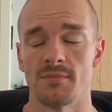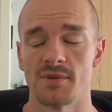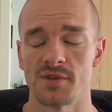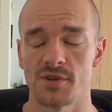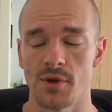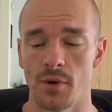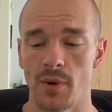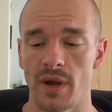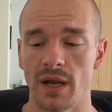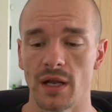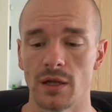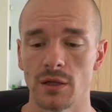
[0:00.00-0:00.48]

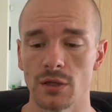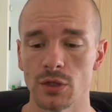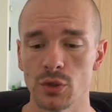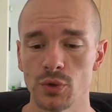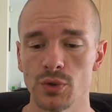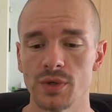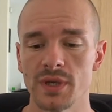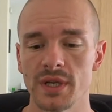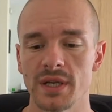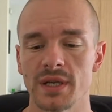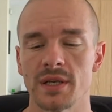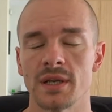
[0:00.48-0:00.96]
So
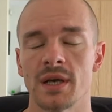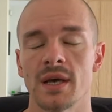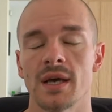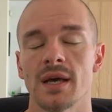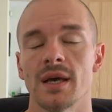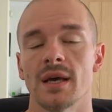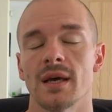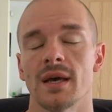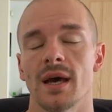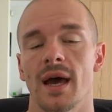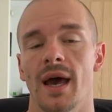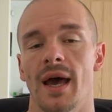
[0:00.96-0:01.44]
including
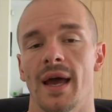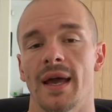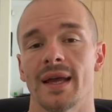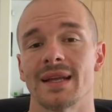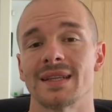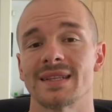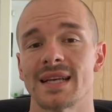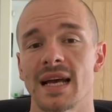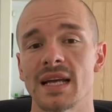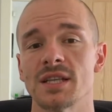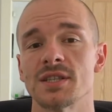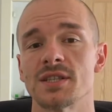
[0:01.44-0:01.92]

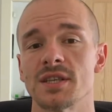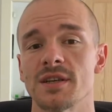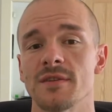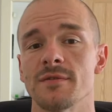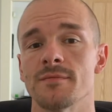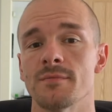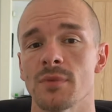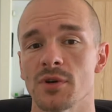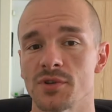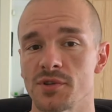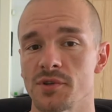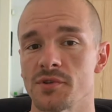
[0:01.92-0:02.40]

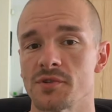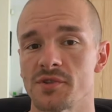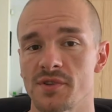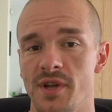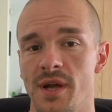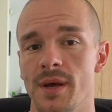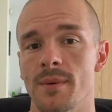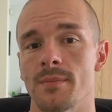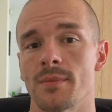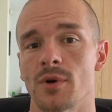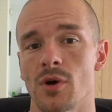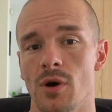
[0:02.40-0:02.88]
intensive muscle
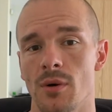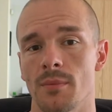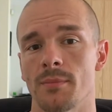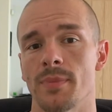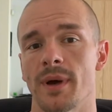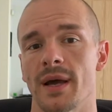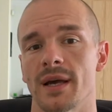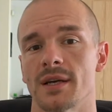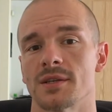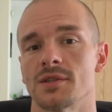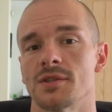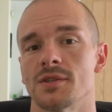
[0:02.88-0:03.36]
stim
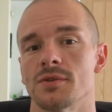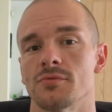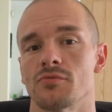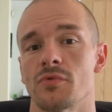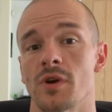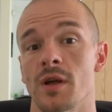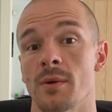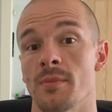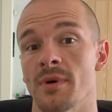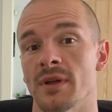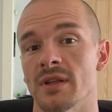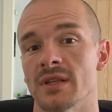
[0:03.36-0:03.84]
complex
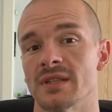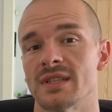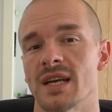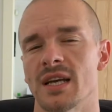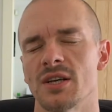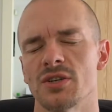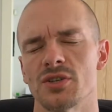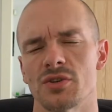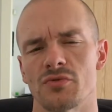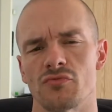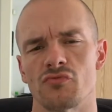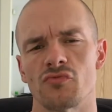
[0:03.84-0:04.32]

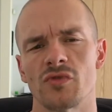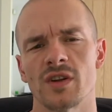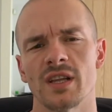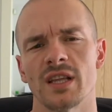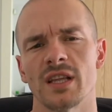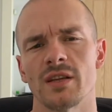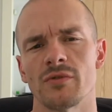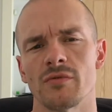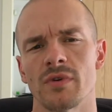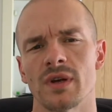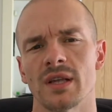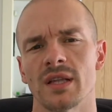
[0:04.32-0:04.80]
rehabilitation
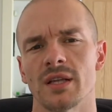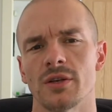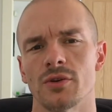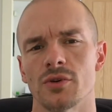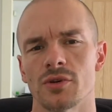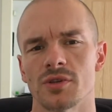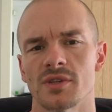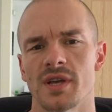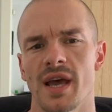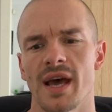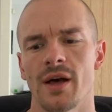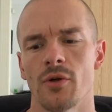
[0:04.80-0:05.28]
really, really
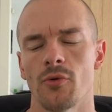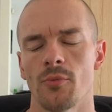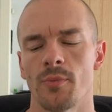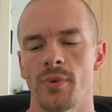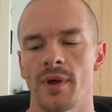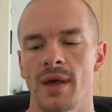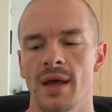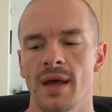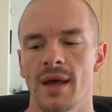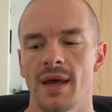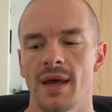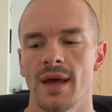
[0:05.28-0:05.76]
does help.